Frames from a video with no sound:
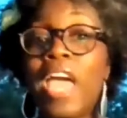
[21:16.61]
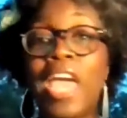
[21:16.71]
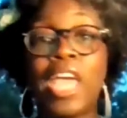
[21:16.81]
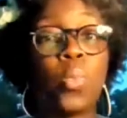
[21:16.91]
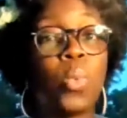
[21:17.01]

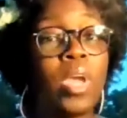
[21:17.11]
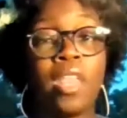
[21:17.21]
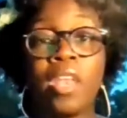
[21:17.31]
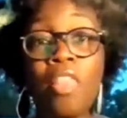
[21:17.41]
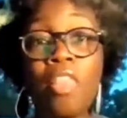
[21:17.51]
And
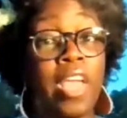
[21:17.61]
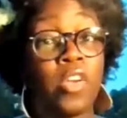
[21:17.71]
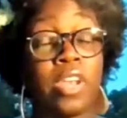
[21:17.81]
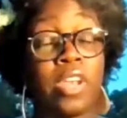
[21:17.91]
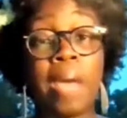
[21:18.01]
when they
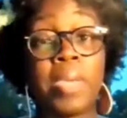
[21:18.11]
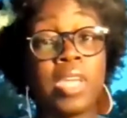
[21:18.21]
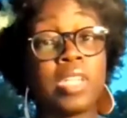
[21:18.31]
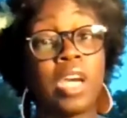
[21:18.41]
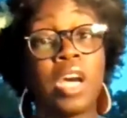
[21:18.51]
are not
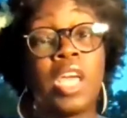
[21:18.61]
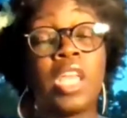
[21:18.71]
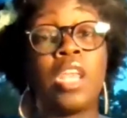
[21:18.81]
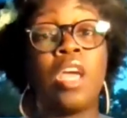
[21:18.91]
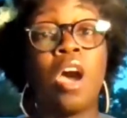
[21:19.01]
being
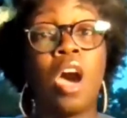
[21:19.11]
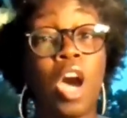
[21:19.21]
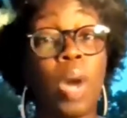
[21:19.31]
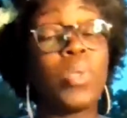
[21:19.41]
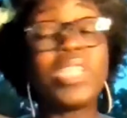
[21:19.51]
done,
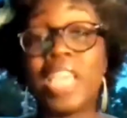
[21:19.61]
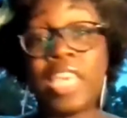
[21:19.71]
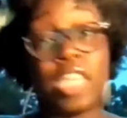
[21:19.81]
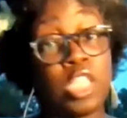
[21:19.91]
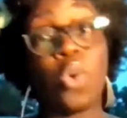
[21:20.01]
uh, we take
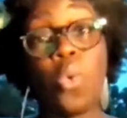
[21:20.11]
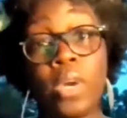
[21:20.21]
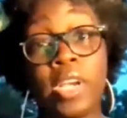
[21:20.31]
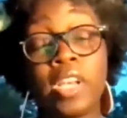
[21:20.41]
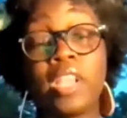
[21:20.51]
it to court.